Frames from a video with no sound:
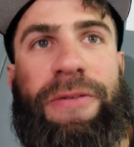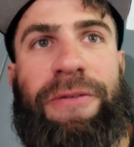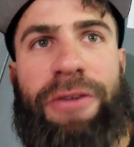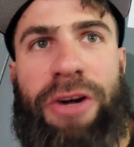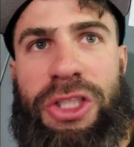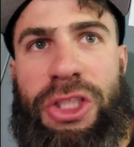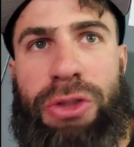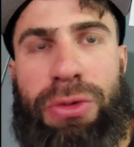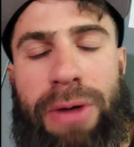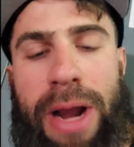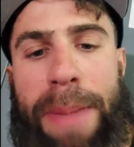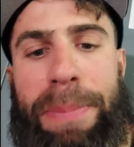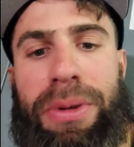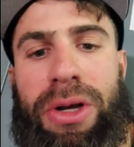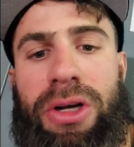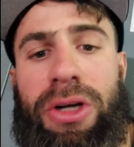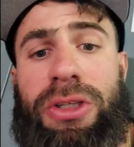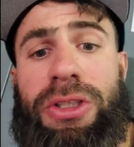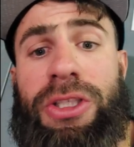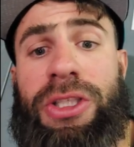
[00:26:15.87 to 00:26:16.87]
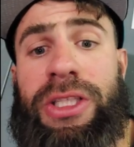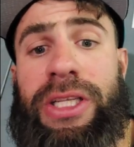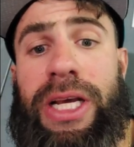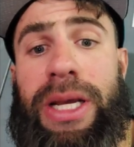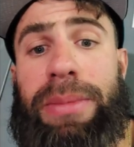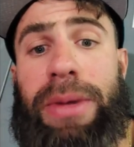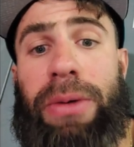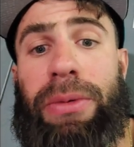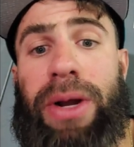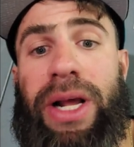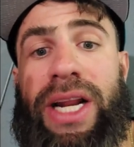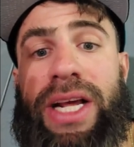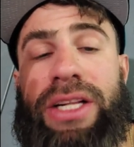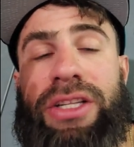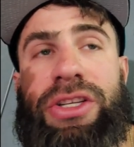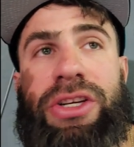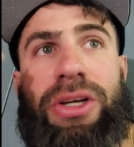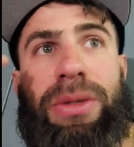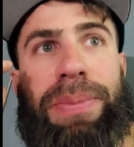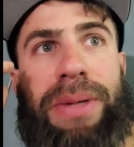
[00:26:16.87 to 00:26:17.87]
First Terapagos team I run
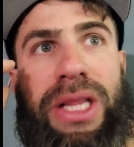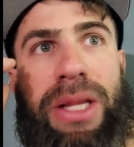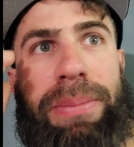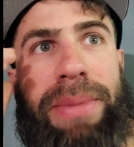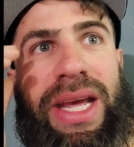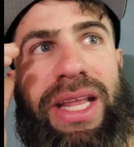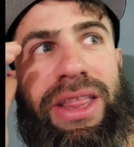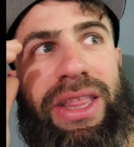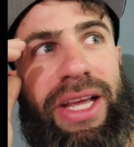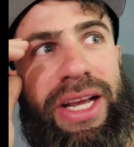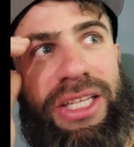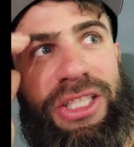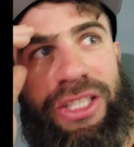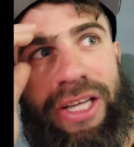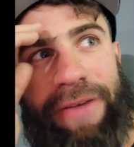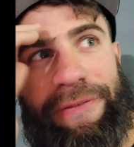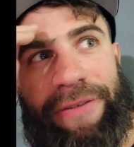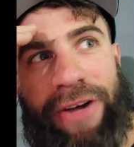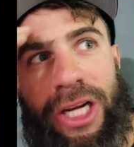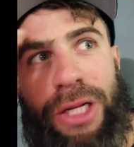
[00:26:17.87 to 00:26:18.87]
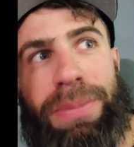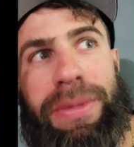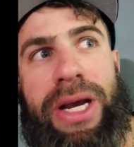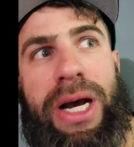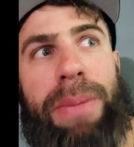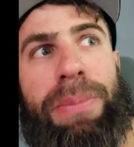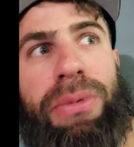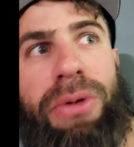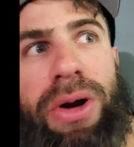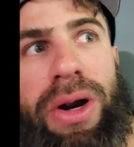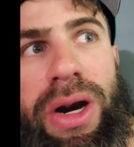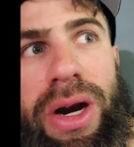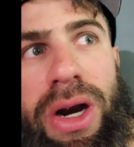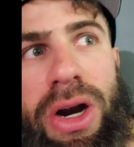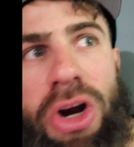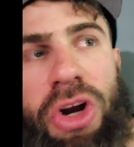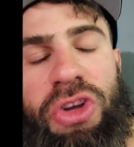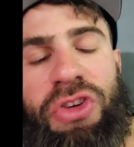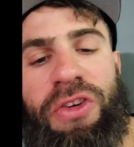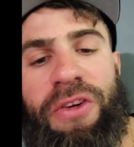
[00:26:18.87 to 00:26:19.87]
into, but the main things that fucked me up
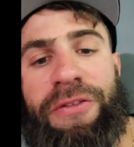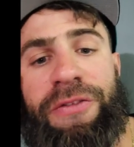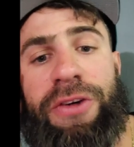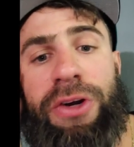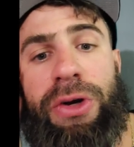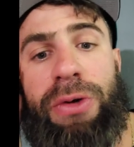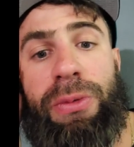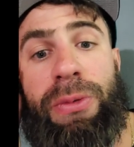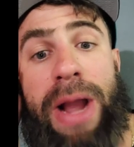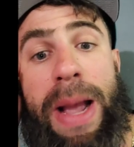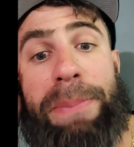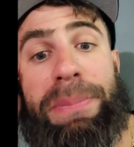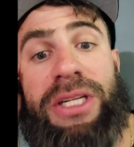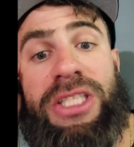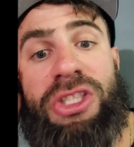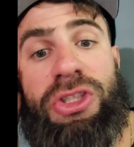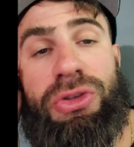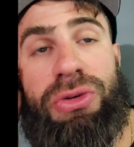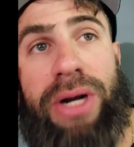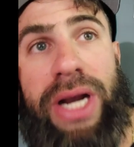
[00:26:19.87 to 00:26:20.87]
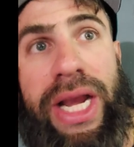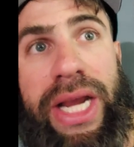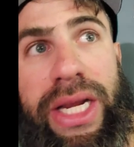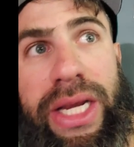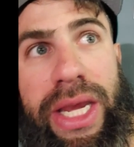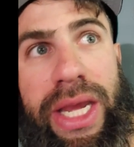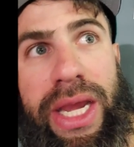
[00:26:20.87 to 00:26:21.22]
were Urshifu, Rapid Strike,